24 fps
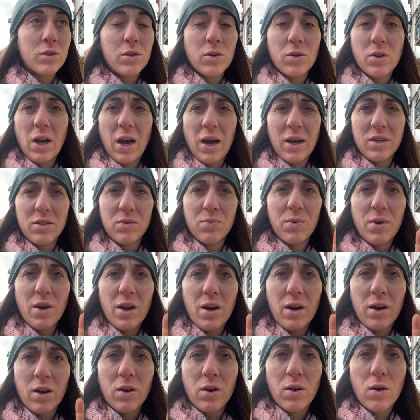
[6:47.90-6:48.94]
So guys, we
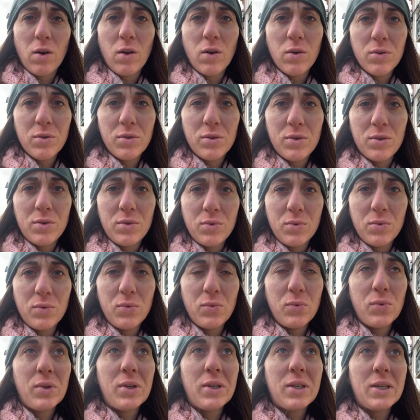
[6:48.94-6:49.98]
are close
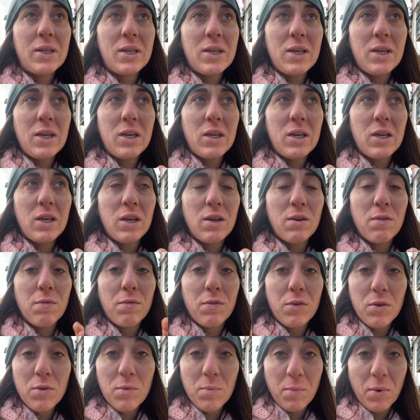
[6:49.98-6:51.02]
to the
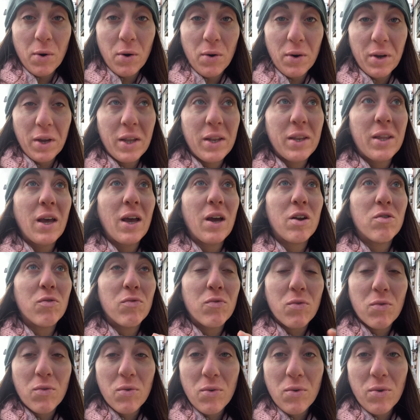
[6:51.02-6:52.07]
viewpoint, and
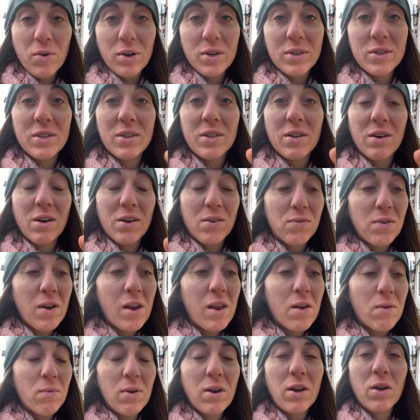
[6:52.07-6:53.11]
of course there are really
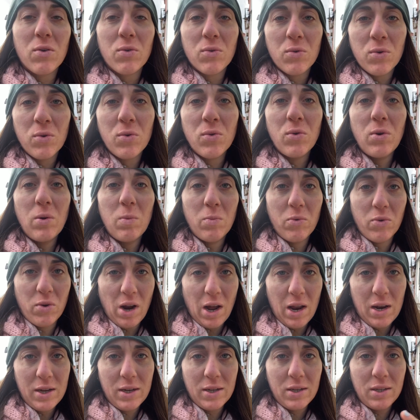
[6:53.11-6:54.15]
really cool
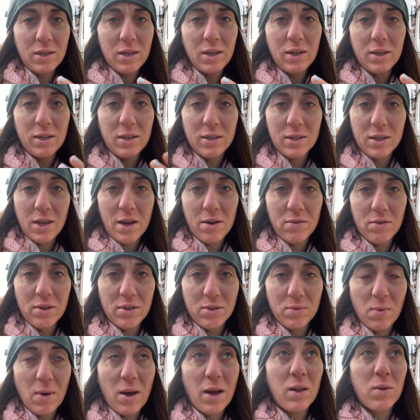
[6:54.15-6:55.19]
murales in this area
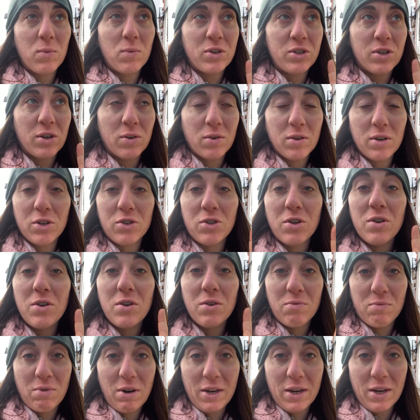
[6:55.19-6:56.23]
as well, which I'm going to show you
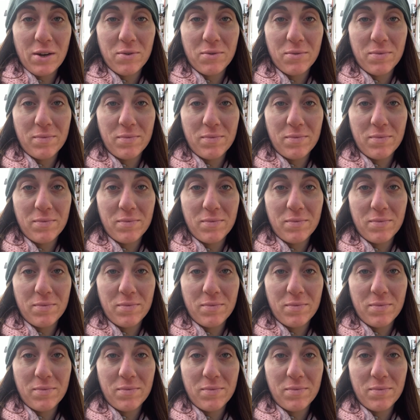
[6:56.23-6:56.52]
right now.